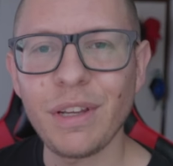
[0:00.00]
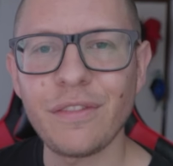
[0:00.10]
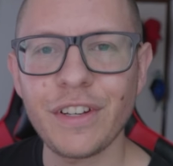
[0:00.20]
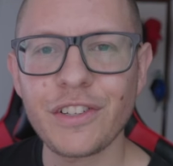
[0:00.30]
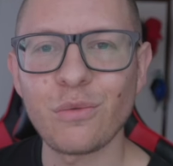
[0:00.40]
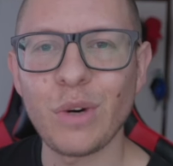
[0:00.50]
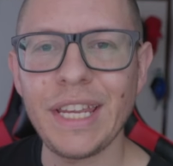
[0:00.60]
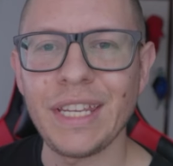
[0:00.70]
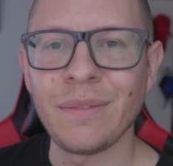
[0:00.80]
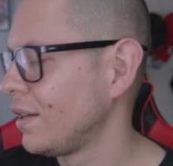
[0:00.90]
Adventure
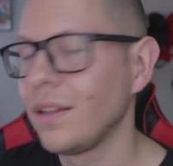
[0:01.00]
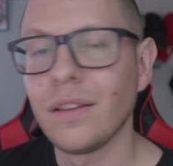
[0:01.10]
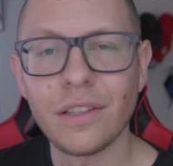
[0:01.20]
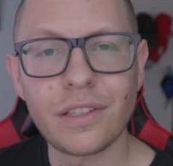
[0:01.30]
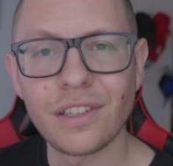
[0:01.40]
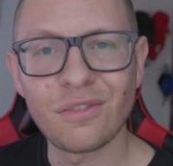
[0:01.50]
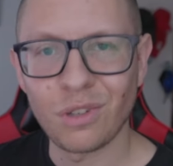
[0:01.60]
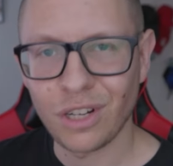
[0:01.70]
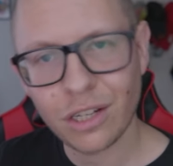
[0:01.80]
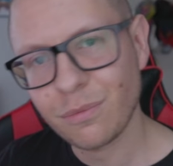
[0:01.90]
Wii. This is
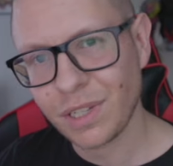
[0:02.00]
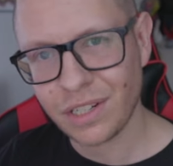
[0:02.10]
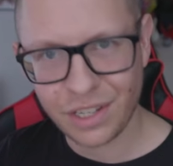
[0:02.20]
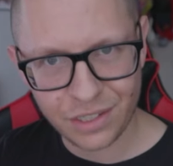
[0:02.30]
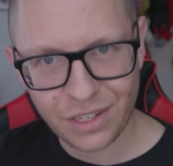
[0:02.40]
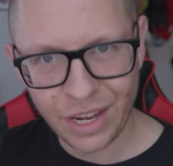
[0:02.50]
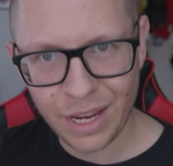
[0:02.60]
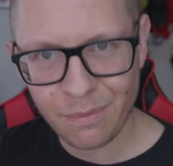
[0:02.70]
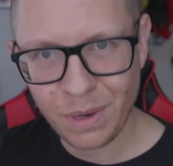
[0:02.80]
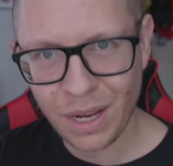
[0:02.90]
100% a kid's
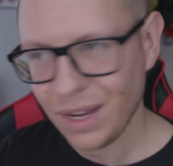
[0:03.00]
game.